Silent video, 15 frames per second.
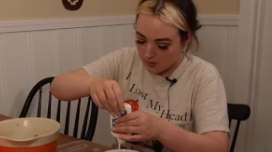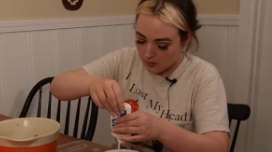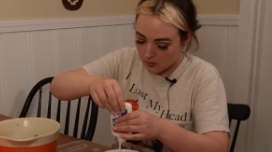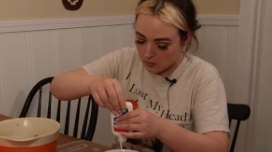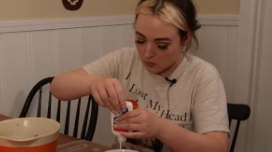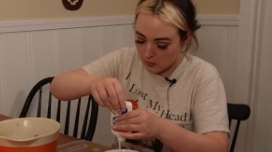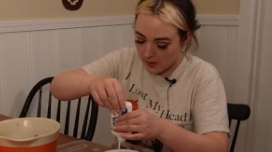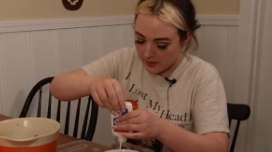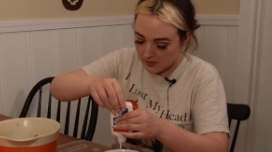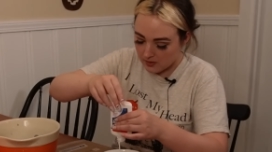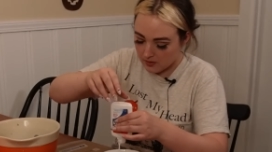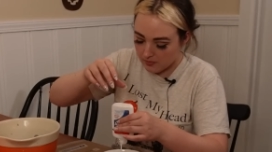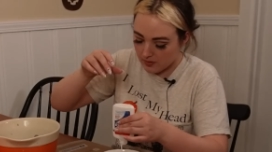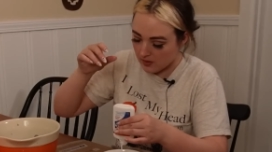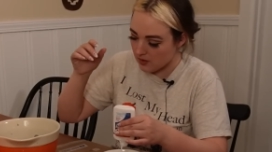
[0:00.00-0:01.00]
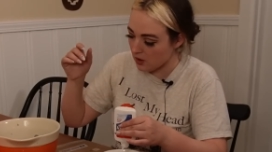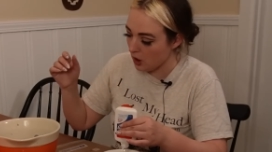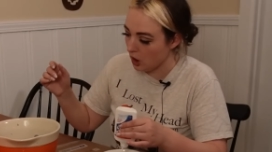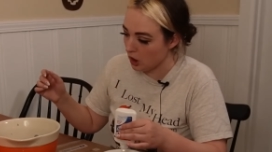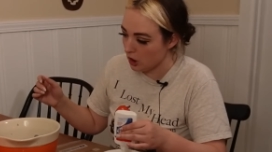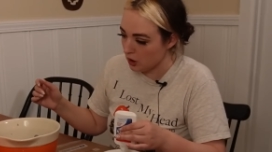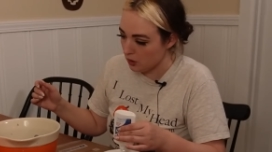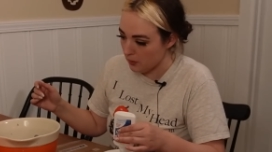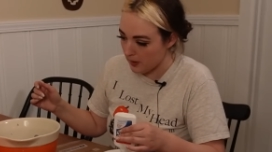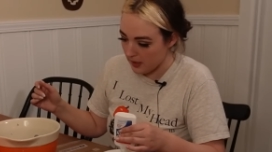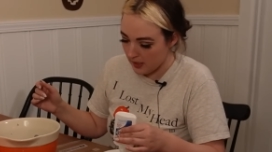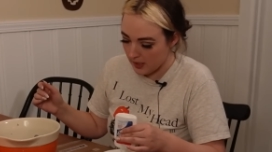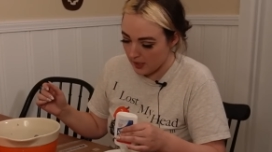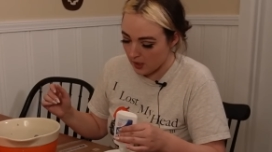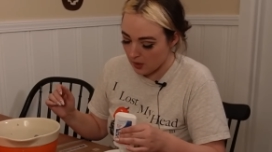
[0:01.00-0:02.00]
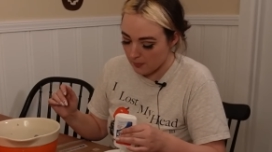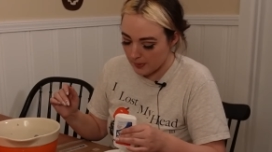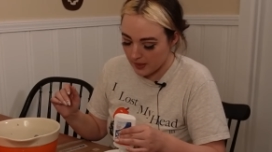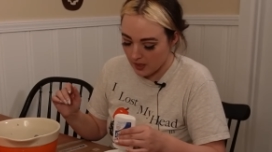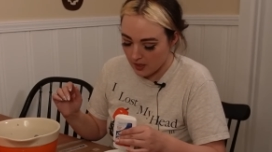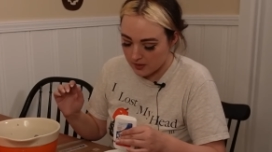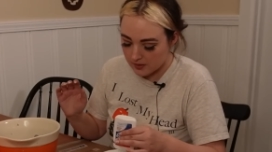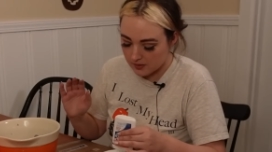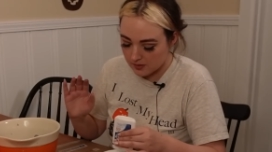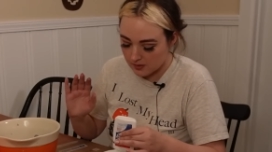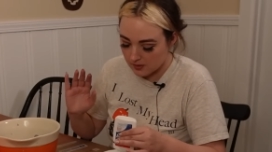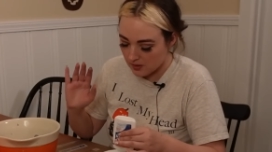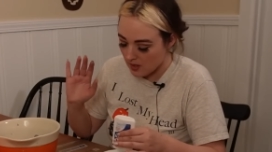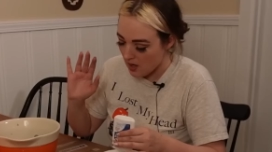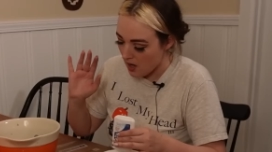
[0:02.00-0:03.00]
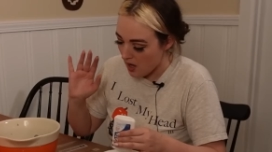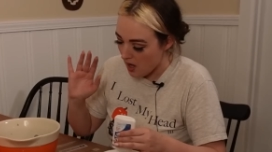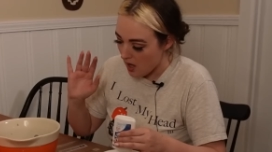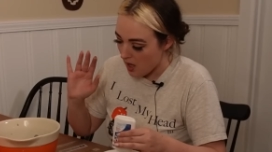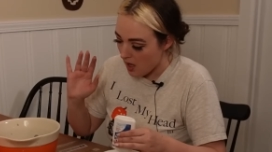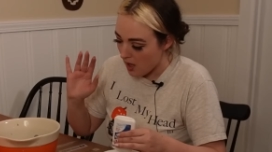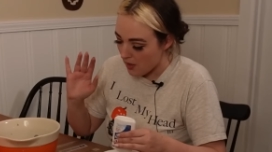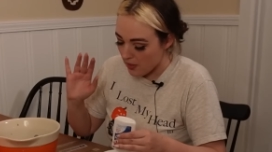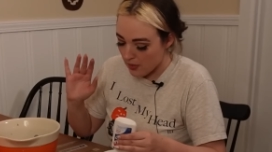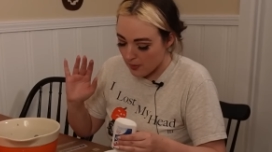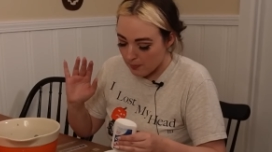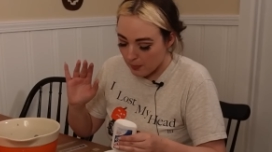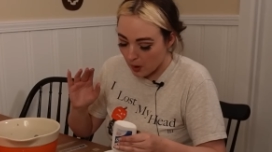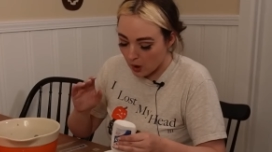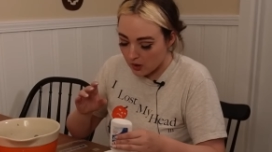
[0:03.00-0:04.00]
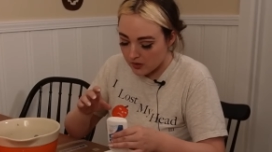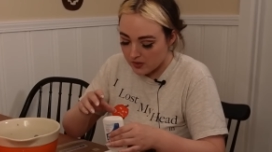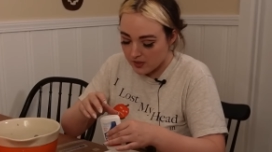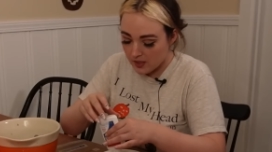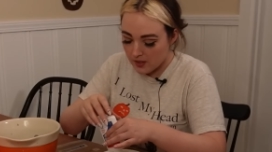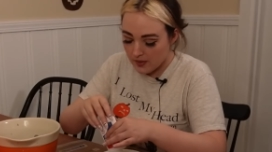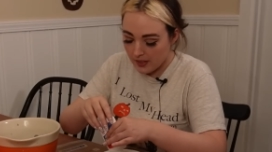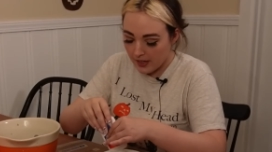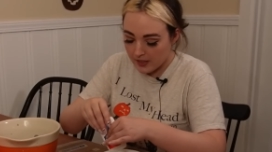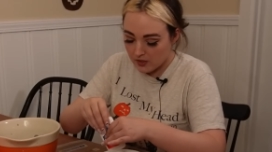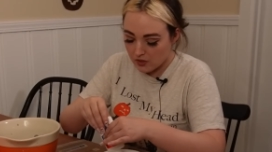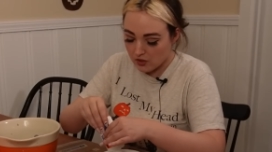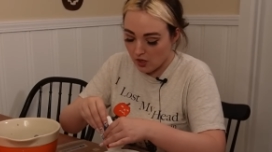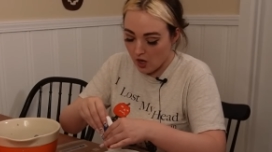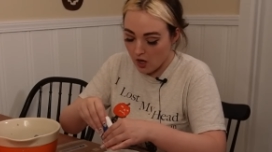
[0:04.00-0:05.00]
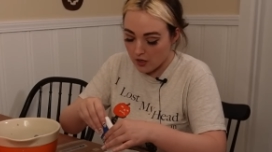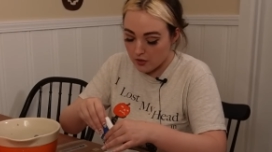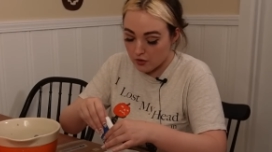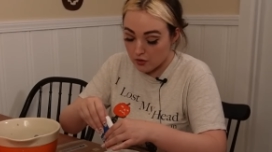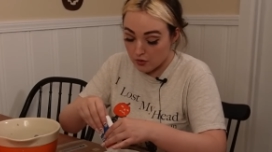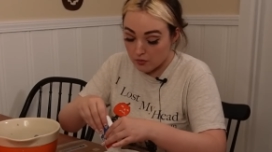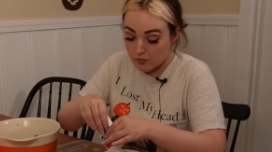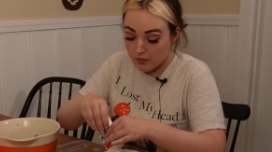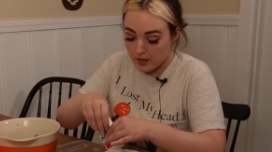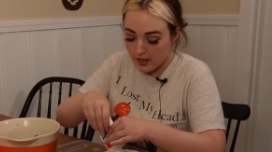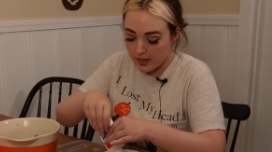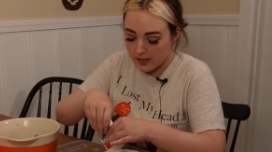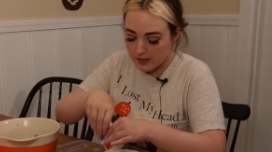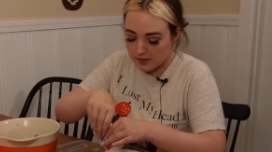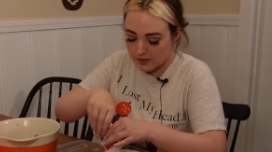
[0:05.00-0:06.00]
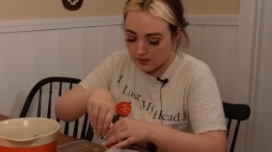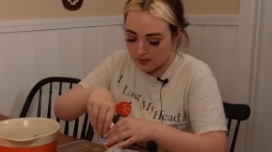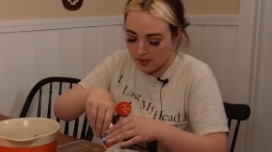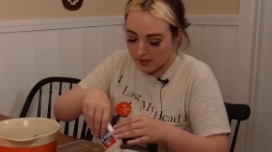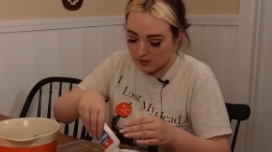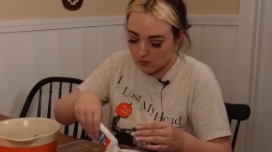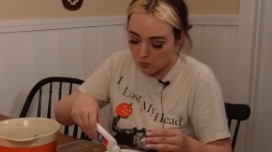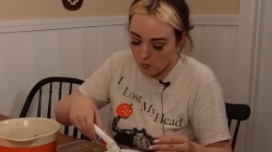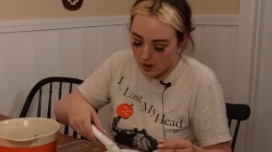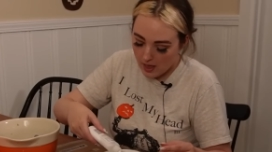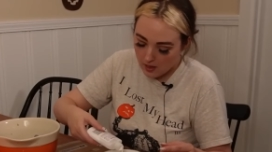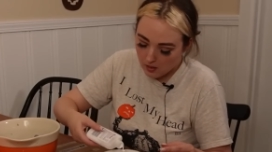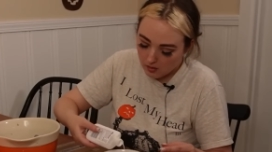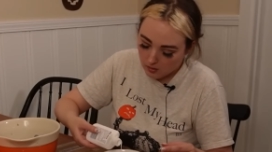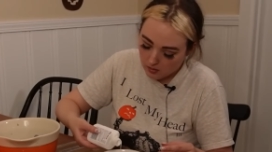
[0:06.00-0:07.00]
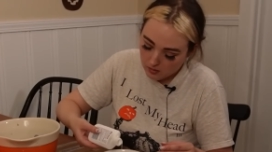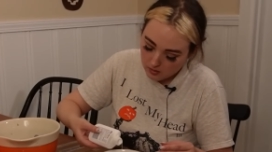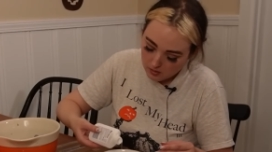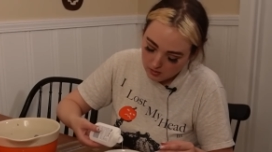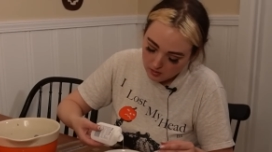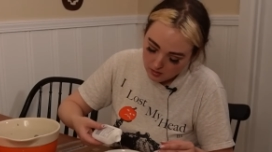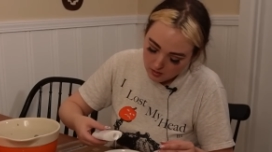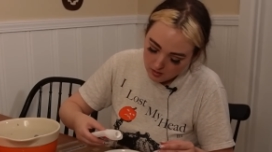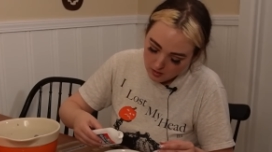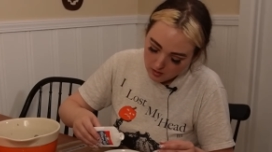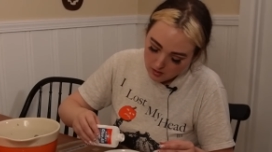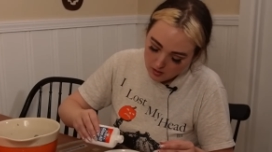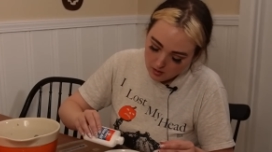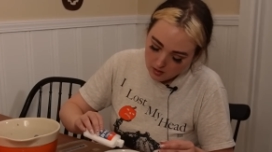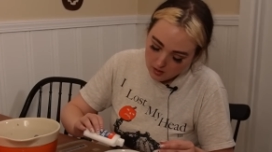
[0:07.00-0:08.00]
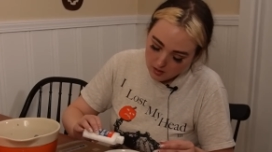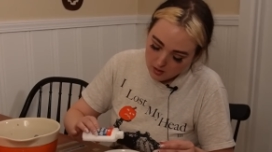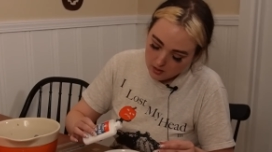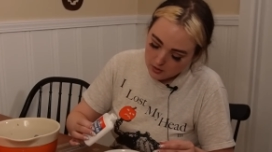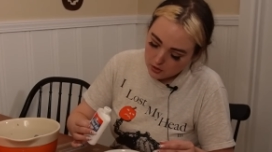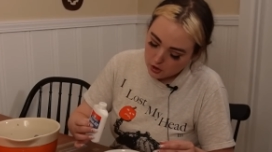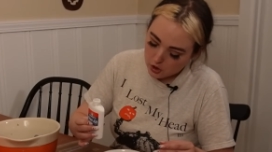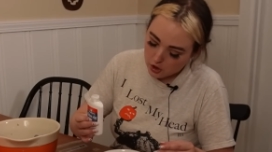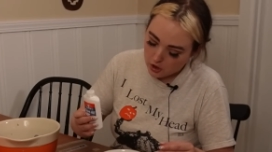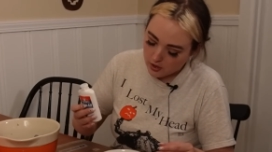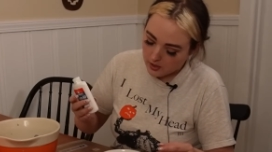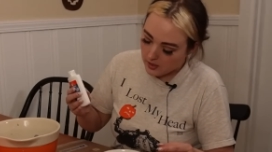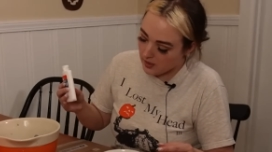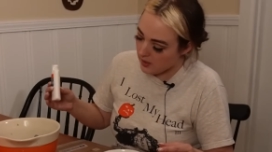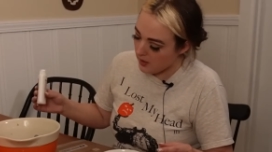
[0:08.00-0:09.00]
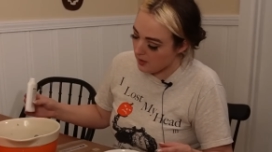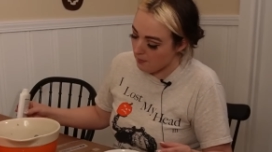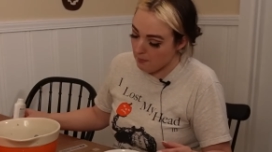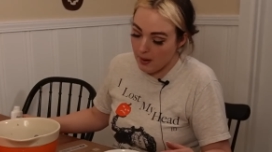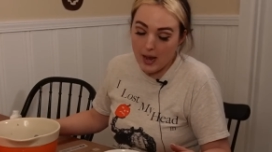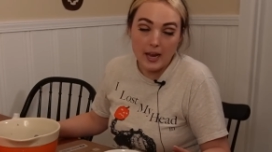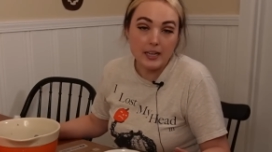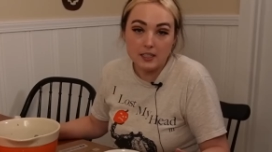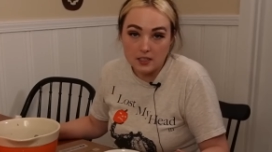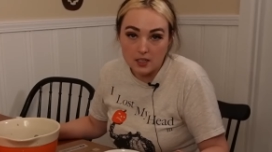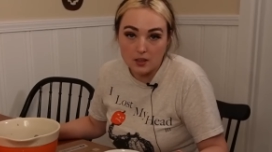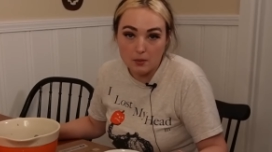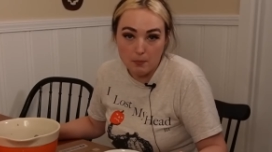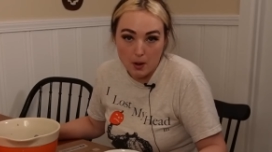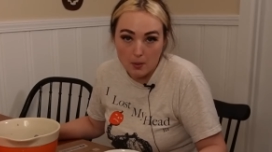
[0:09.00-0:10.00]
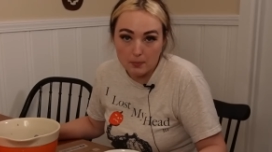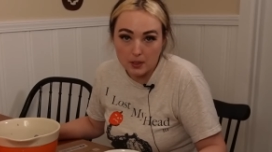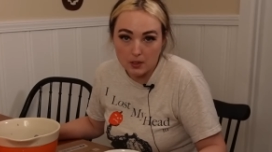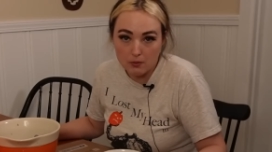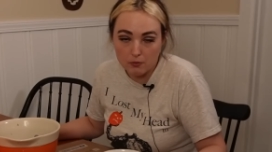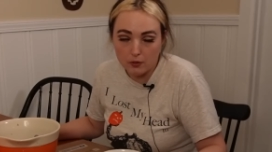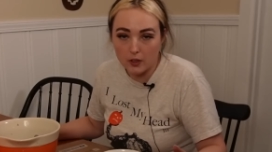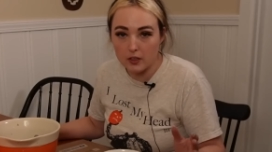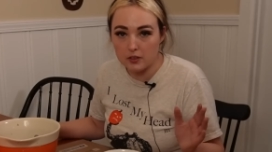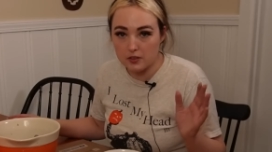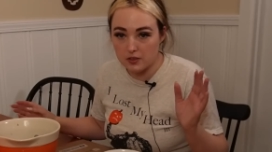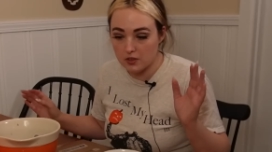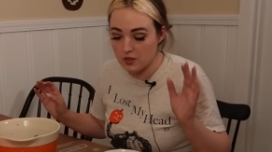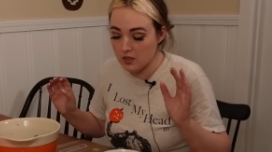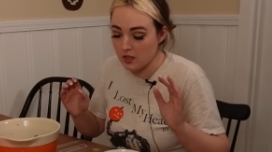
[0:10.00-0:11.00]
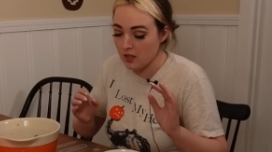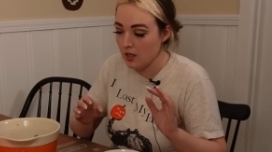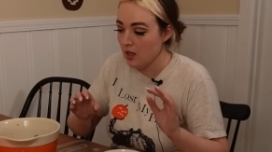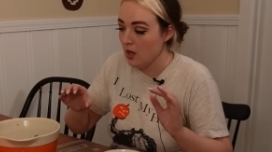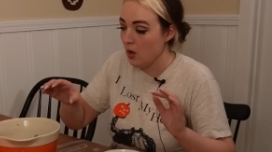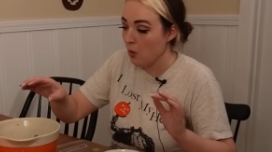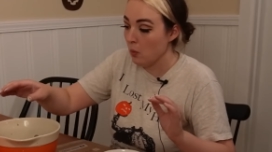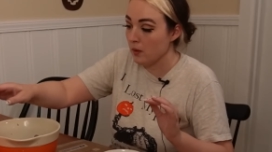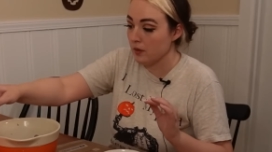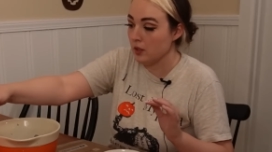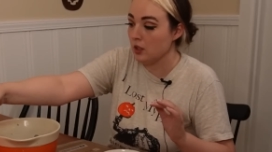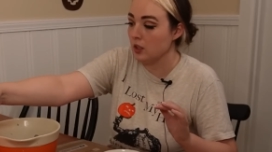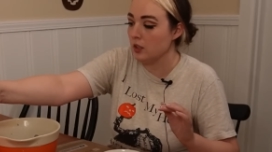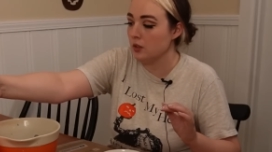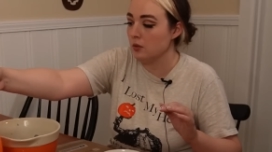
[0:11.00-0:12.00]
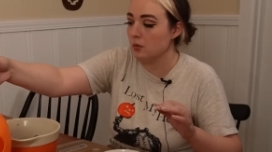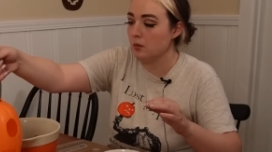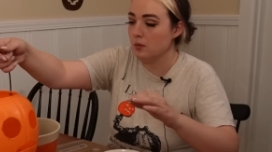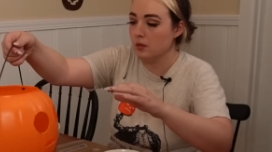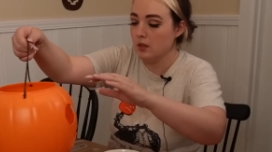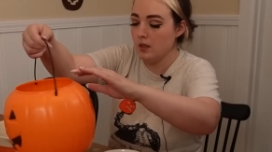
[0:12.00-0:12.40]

the rest of this glue in here because the person that I saw do this as well, she painted the pumpkin first with glue